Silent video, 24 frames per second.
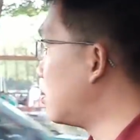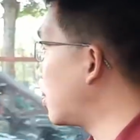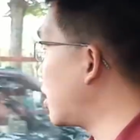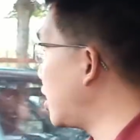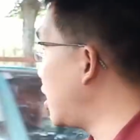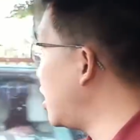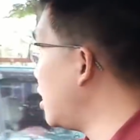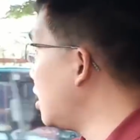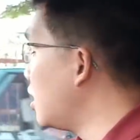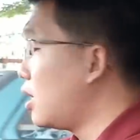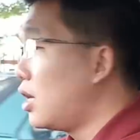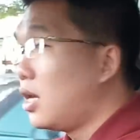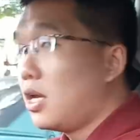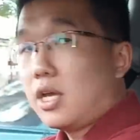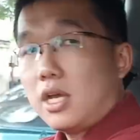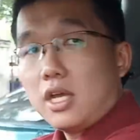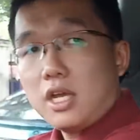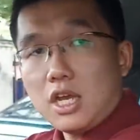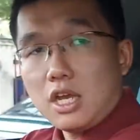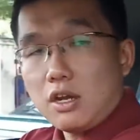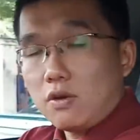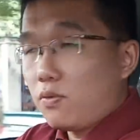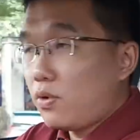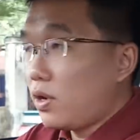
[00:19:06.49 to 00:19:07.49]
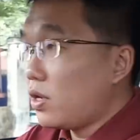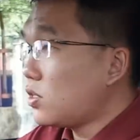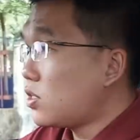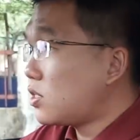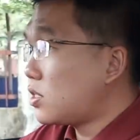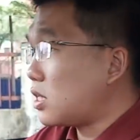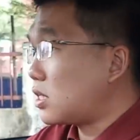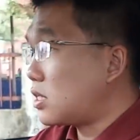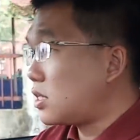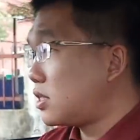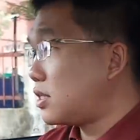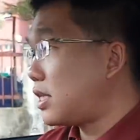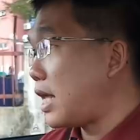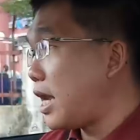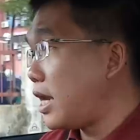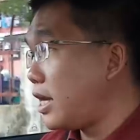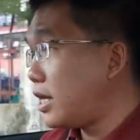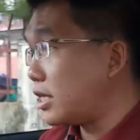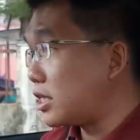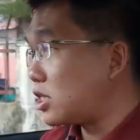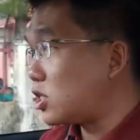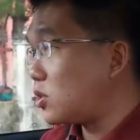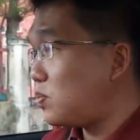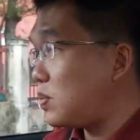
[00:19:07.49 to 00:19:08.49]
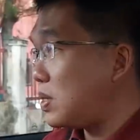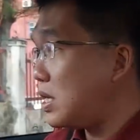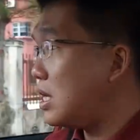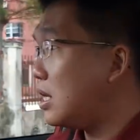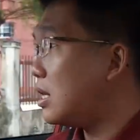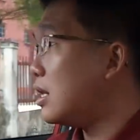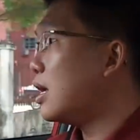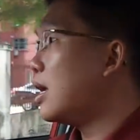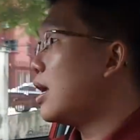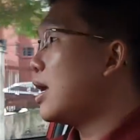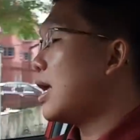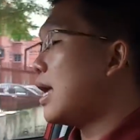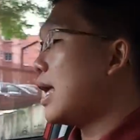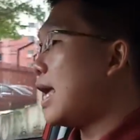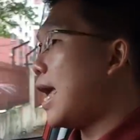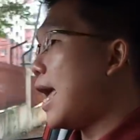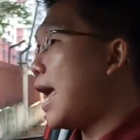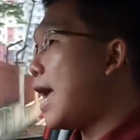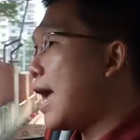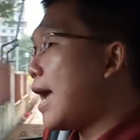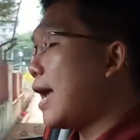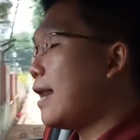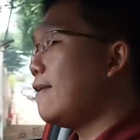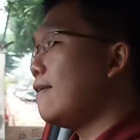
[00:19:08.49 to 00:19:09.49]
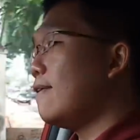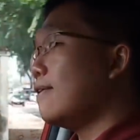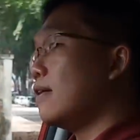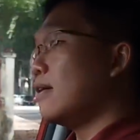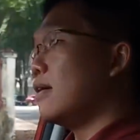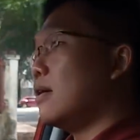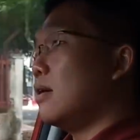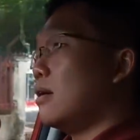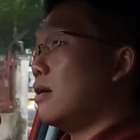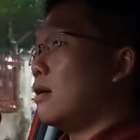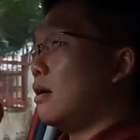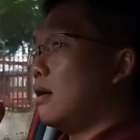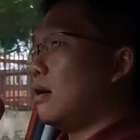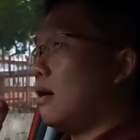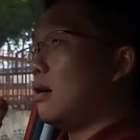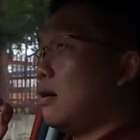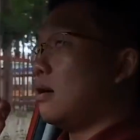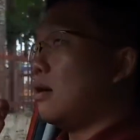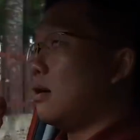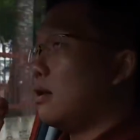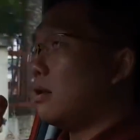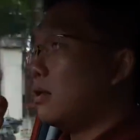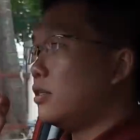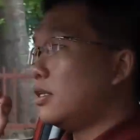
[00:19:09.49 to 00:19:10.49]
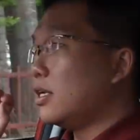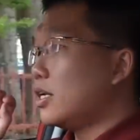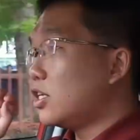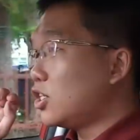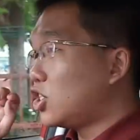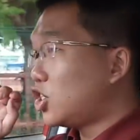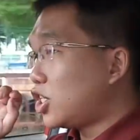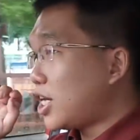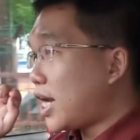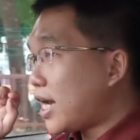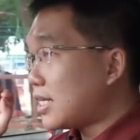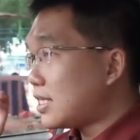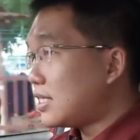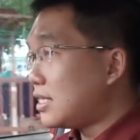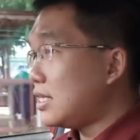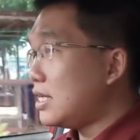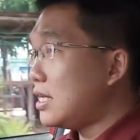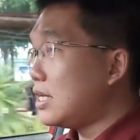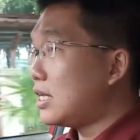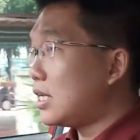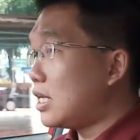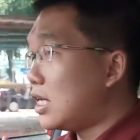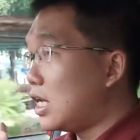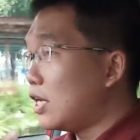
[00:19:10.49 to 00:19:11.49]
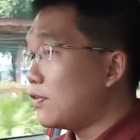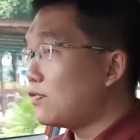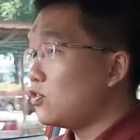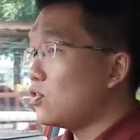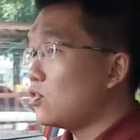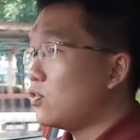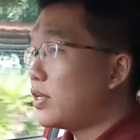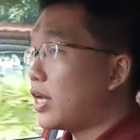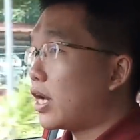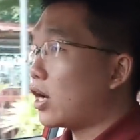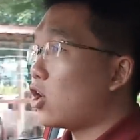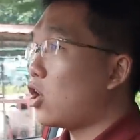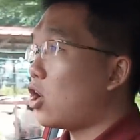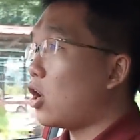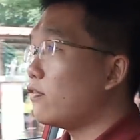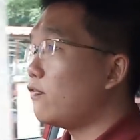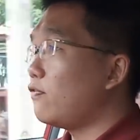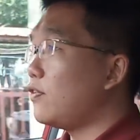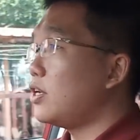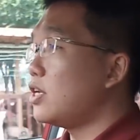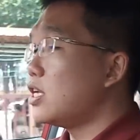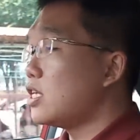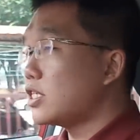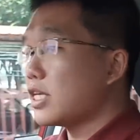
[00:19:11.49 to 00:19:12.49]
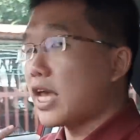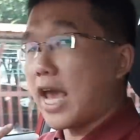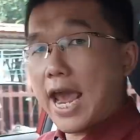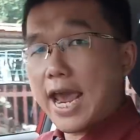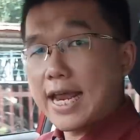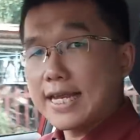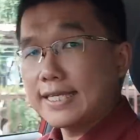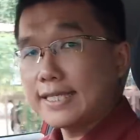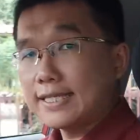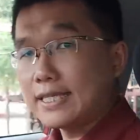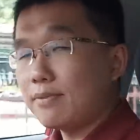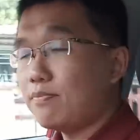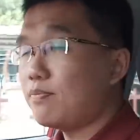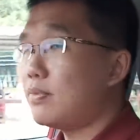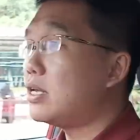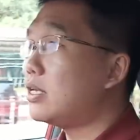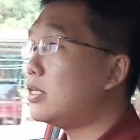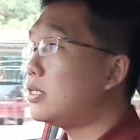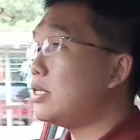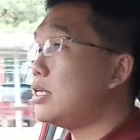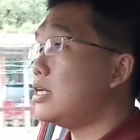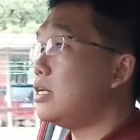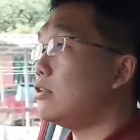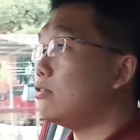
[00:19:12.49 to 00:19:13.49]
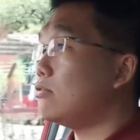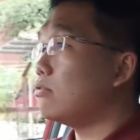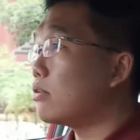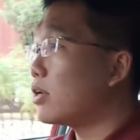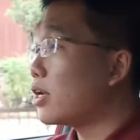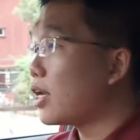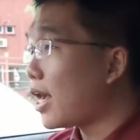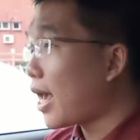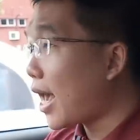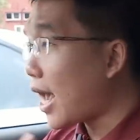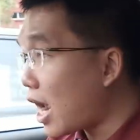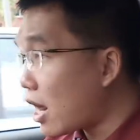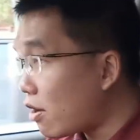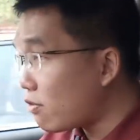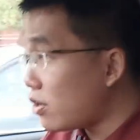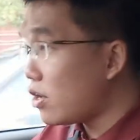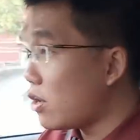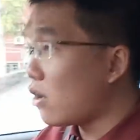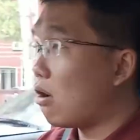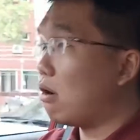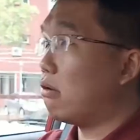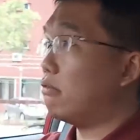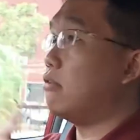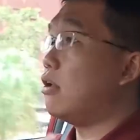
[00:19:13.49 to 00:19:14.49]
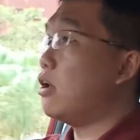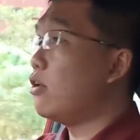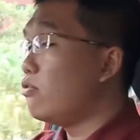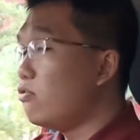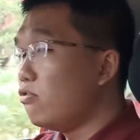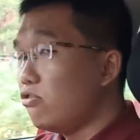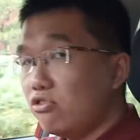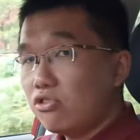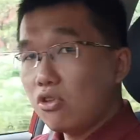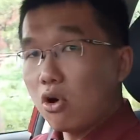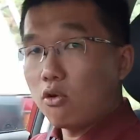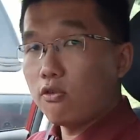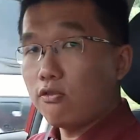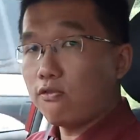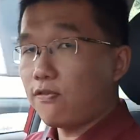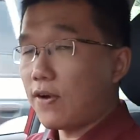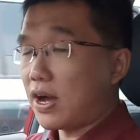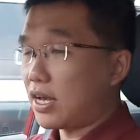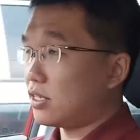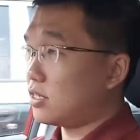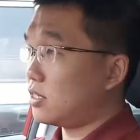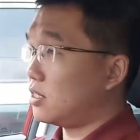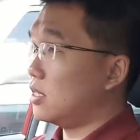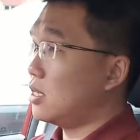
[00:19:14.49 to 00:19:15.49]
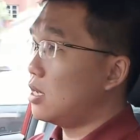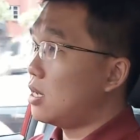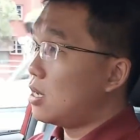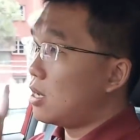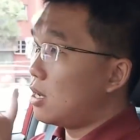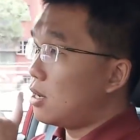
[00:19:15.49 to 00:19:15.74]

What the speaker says: Okay, it will sustain the speed, and the chassis gives you that confidence and stability to carry on, no fuss.